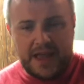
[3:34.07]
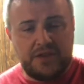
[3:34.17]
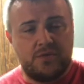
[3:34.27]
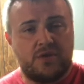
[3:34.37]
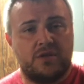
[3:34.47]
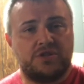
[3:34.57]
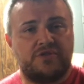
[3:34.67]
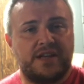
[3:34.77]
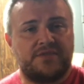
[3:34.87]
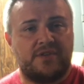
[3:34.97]
could do a closed
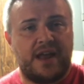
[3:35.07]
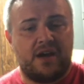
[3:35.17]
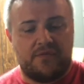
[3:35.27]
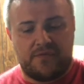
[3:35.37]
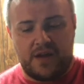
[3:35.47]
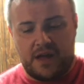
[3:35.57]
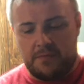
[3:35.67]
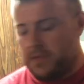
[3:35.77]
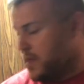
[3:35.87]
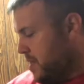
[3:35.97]
transfer now
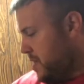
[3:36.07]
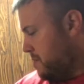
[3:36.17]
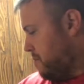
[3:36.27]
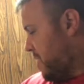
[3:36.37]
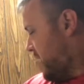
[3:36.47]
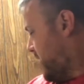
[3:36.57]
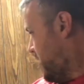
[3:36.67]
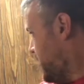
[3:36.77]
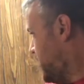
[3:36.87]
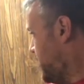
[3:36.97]
from my